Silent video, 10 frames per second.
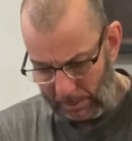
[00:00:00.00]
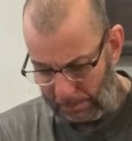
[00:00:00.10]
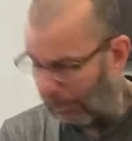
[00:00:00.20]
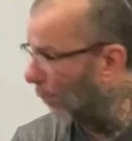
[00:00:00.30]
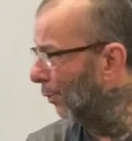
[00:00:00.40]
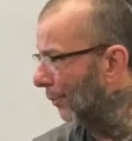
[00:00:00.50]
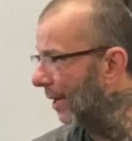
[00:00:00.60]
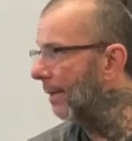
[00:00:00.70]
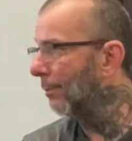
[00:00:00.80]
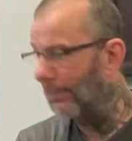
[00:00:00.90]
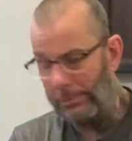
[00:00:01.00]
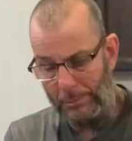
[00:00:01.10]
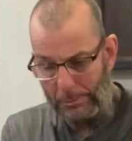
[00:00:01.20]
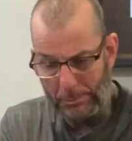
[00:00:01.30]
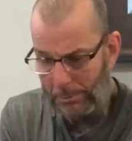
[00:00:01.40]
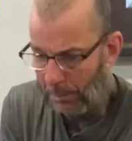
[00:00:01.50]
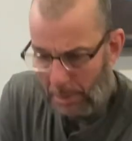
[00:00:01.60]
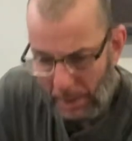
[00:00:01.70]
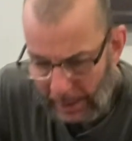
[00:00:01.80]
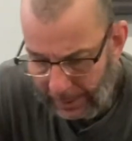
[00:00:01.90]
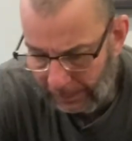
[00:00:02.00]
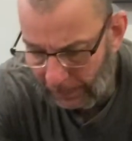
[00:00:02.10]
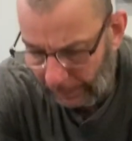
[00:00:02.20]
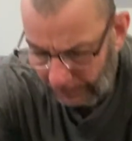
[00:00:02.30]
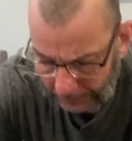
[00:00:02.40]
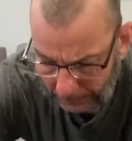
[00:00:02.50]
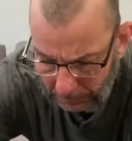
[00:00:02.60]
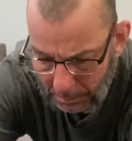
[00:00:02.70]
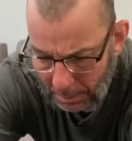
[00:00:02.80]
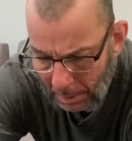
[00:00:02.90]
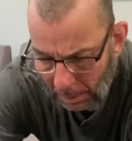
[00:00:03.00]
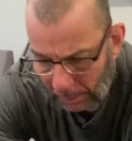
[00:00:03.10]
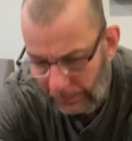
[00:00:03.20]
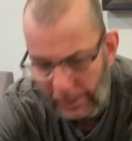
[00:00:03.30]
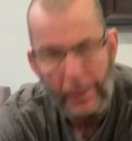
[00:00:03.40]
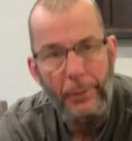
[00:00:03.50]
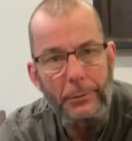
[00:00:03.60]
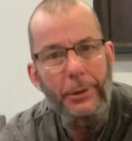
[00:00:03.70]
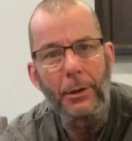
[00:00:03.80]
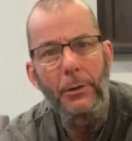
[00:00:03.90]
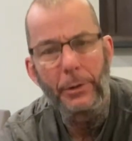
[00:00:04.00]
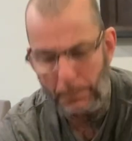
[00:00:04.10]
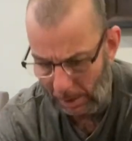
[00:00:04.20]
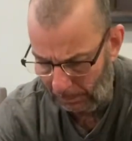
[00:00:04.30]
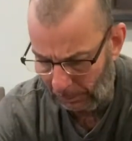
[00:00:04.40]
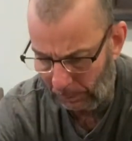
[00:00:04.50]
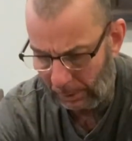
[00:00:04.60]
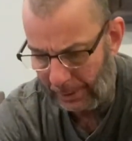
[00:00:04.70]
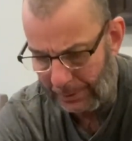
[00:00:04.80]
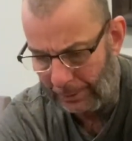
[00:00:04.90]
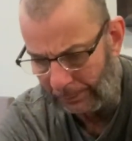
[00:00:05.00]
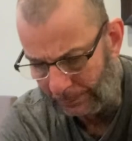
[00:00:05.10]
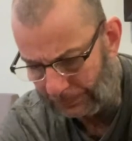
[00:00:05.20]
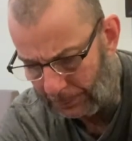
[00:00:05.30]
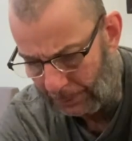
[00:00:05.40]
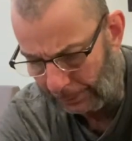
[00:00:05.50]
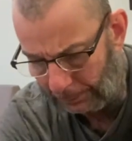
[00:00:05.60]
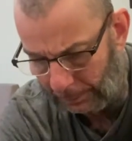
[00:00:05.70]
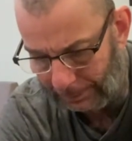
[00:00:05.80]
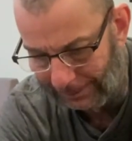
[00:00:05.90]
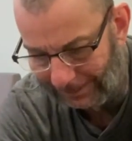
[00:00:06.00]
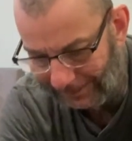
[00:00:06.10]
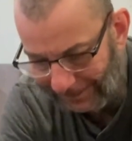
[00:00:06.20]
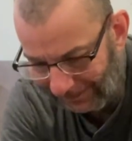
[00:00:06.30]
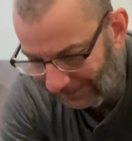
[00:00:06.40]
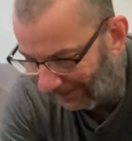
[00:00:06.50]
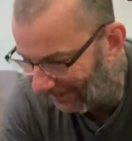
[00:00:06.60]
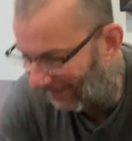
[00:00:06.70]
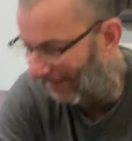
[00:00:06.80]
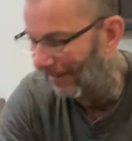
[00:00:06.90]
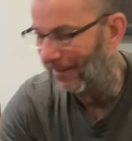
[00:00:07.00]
pool table, anywhere that, you know, your mama will let you do it.